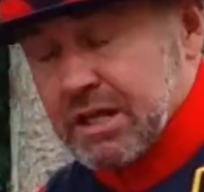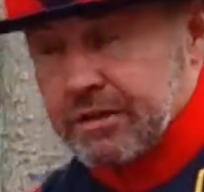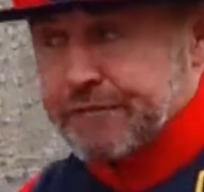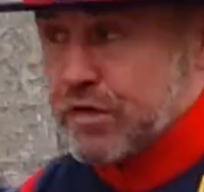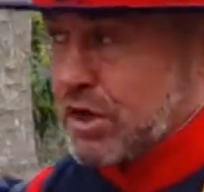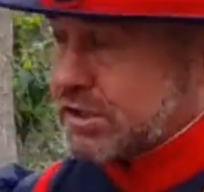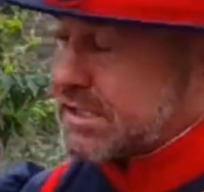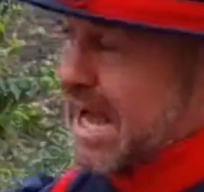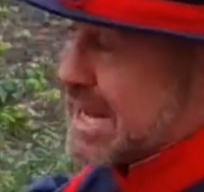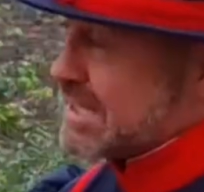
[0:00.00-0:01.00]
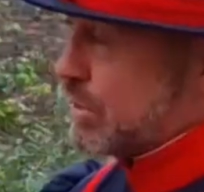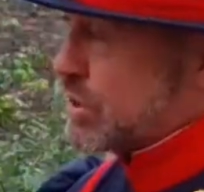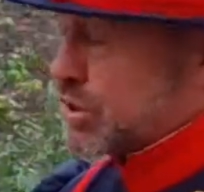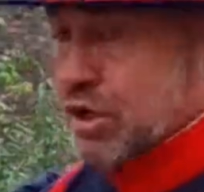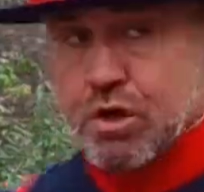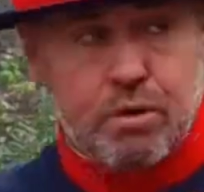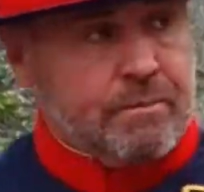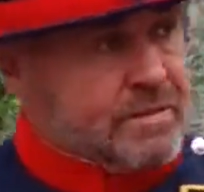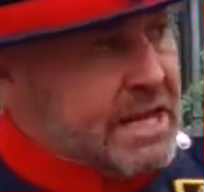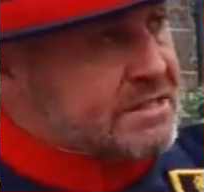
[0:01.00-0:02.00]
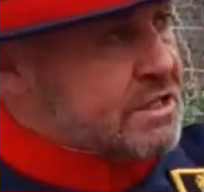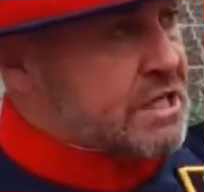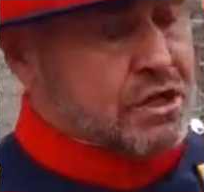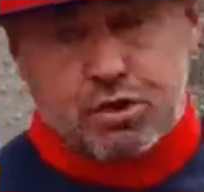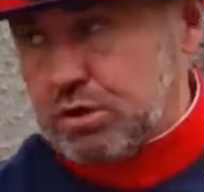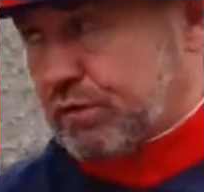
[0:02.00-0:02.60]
Now the first task they were to do is to dig through the